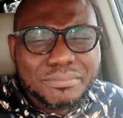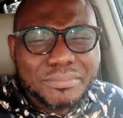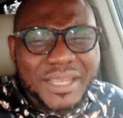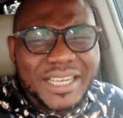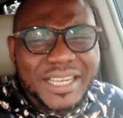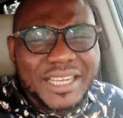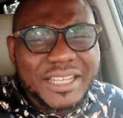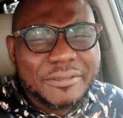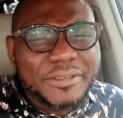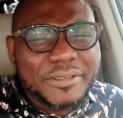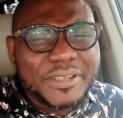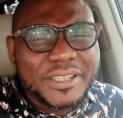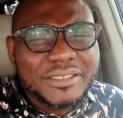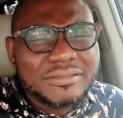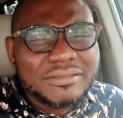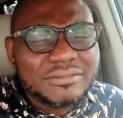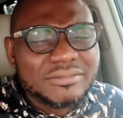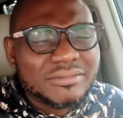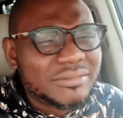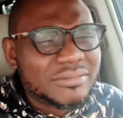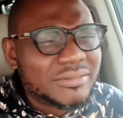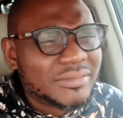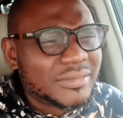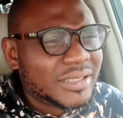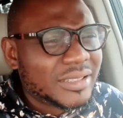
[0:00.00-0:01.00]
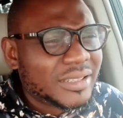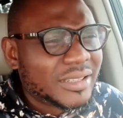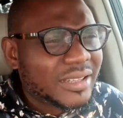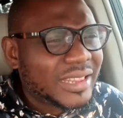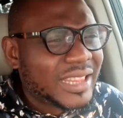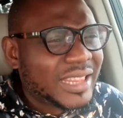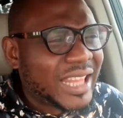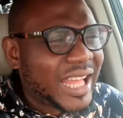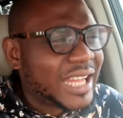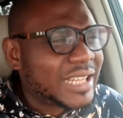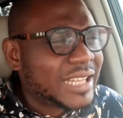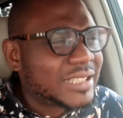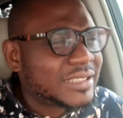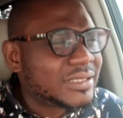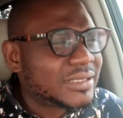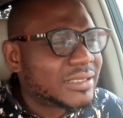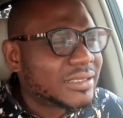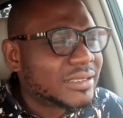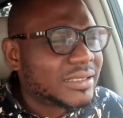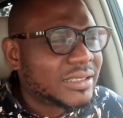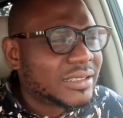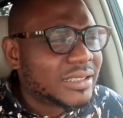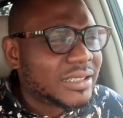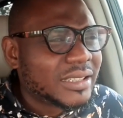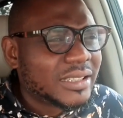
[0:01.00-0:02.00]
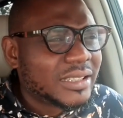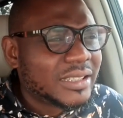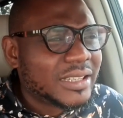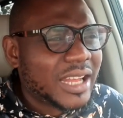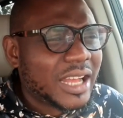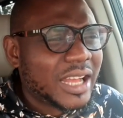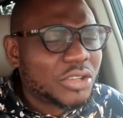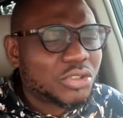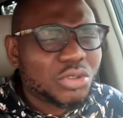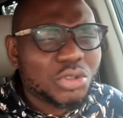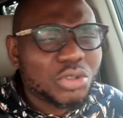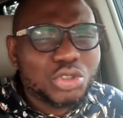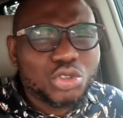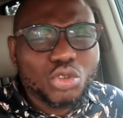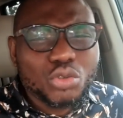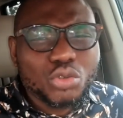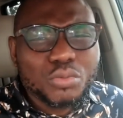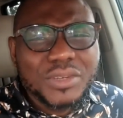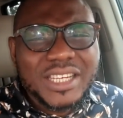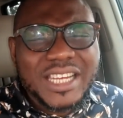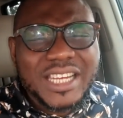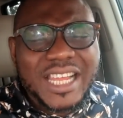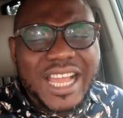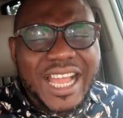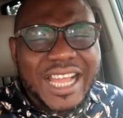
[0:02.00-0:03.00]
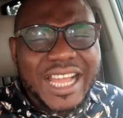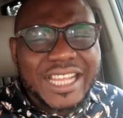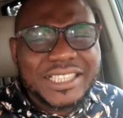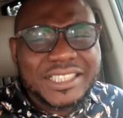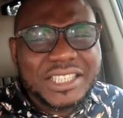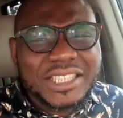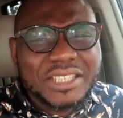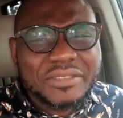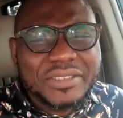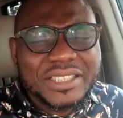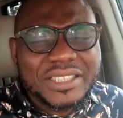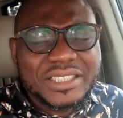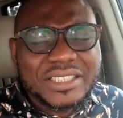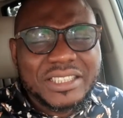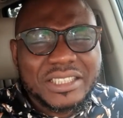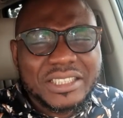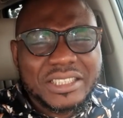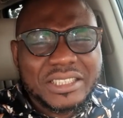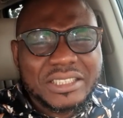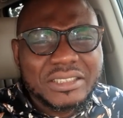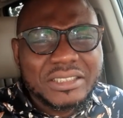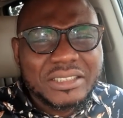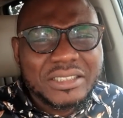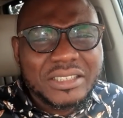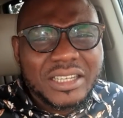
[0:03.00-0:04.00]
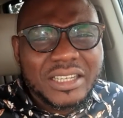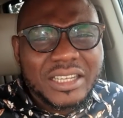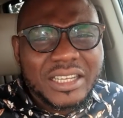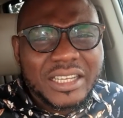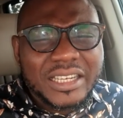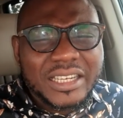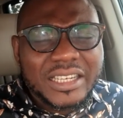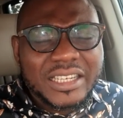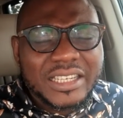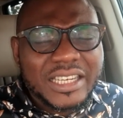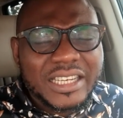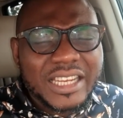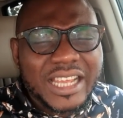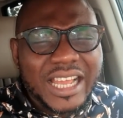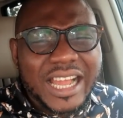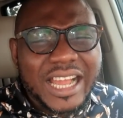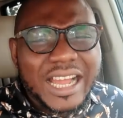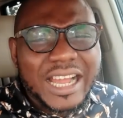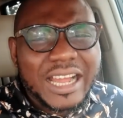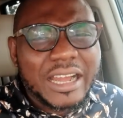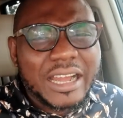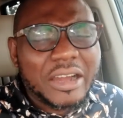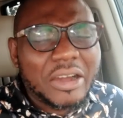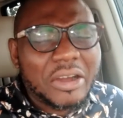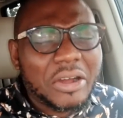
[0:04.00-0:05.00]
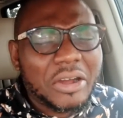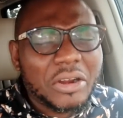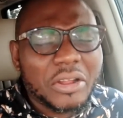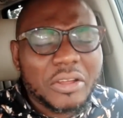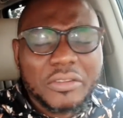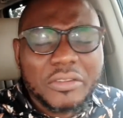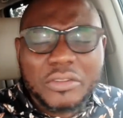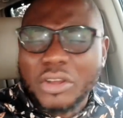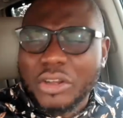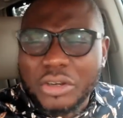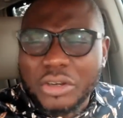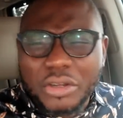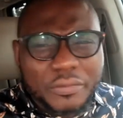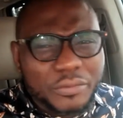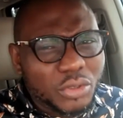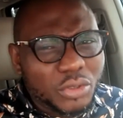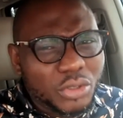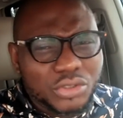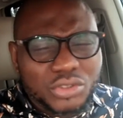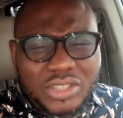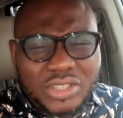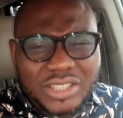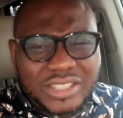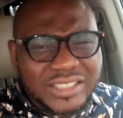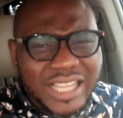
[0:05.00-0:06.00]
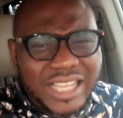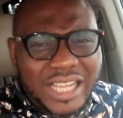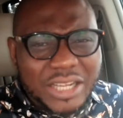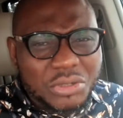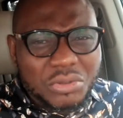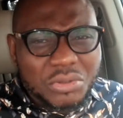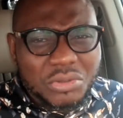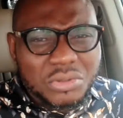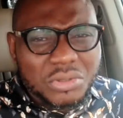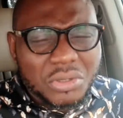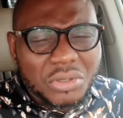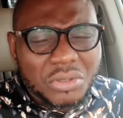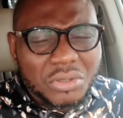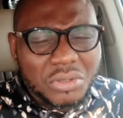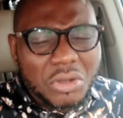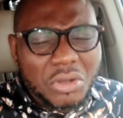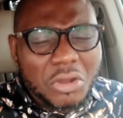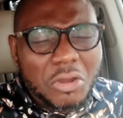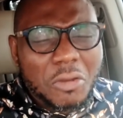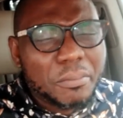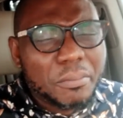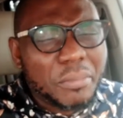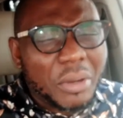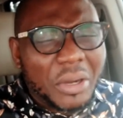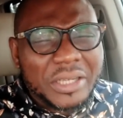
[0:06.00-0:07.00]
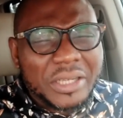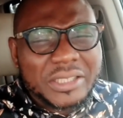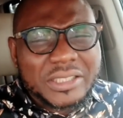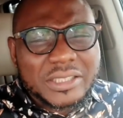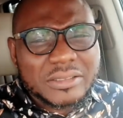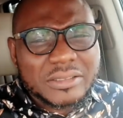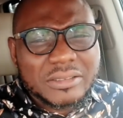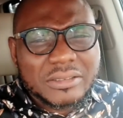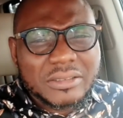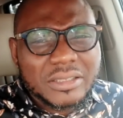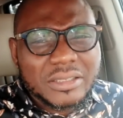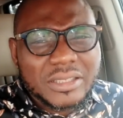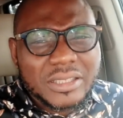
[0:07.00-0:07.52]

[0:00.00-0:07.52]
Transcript: believing that their social media activity, their all, all of those things are good, though, but